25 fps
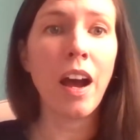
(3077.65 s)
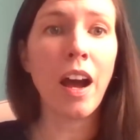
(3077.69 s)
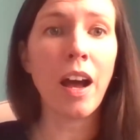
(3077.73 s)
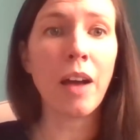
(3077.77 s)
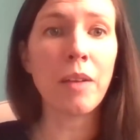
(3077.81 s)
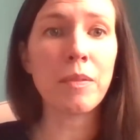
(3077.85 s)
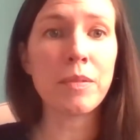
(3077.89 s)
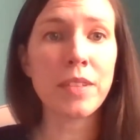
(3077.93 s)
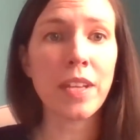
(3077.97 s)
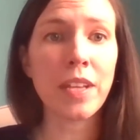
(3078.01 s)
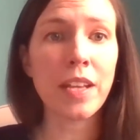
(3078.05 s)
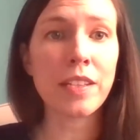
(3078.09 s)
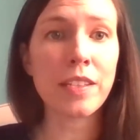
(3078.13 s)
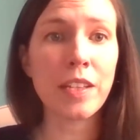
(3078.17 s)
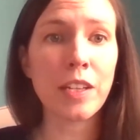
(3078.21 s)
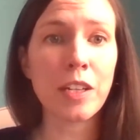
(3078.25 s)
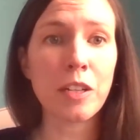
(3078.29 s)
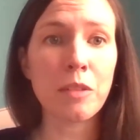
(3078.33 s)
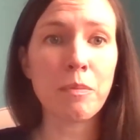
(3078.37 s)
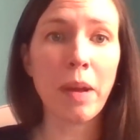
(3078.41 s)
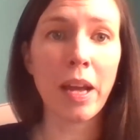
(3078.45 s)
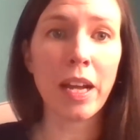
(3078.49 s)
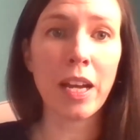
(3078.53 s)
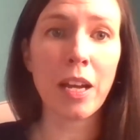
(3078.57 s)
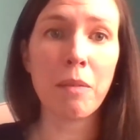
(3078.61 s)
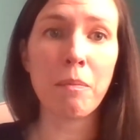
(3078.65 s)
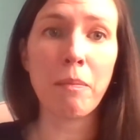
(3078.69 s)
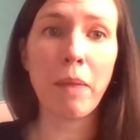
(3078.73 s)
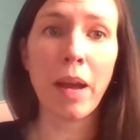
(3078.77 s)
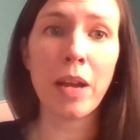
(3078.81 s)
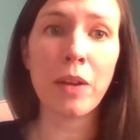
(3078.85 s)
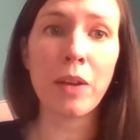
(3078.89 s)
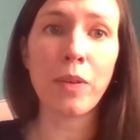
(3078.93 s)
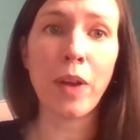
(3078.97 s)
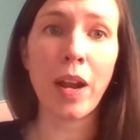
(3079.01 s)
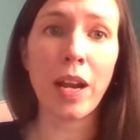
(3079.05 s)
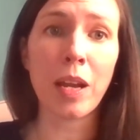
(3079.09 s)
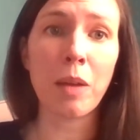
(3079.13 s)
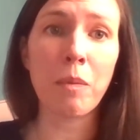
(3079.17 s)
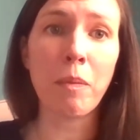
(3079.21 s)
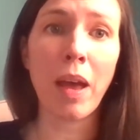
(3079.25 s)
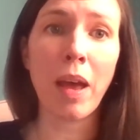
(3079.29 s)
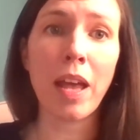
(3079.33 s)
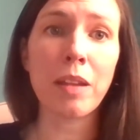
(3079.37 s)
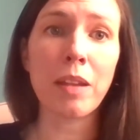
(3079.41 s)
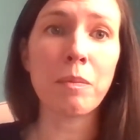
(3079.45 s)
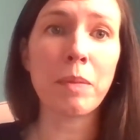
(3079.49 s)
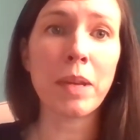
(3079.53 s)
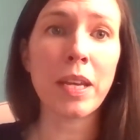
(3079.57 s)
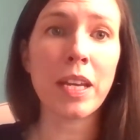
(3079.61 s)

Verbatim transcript: um, Stacy or Rebecca might recommend.